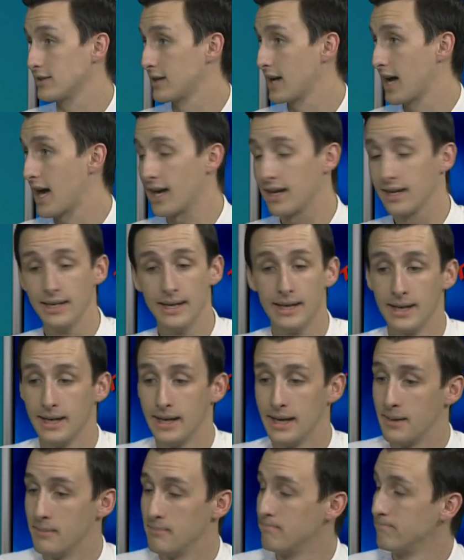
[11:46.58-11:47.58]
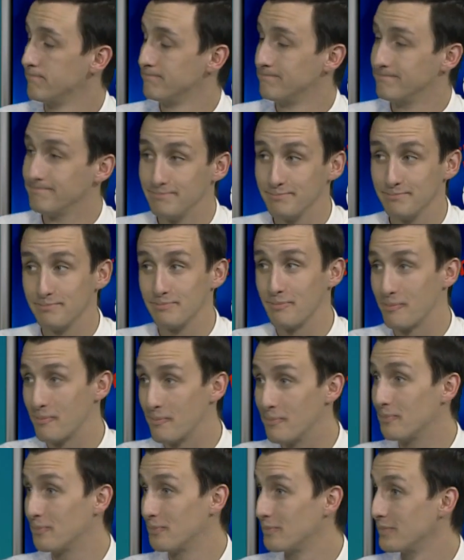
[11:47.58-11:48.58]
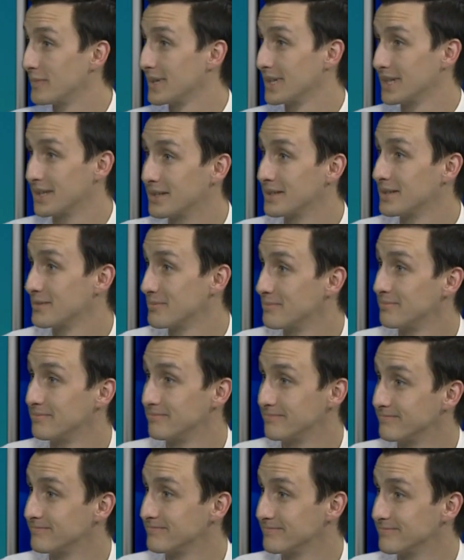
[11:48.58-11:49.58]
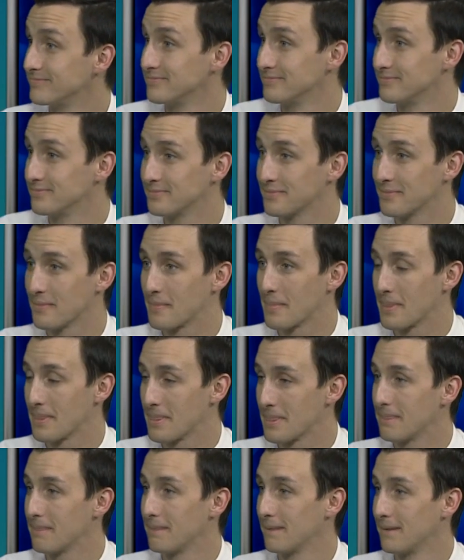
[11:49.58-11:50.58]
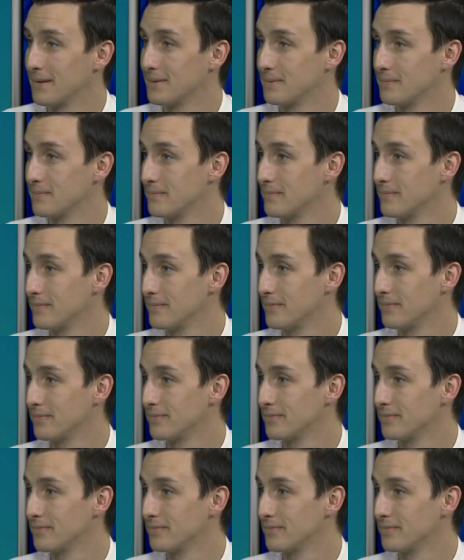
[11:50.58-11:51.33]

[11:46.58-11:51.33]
guy. Yeah. Vince is my favorite player in the Patriots, or was my favorite player in the Patriots, uh, and I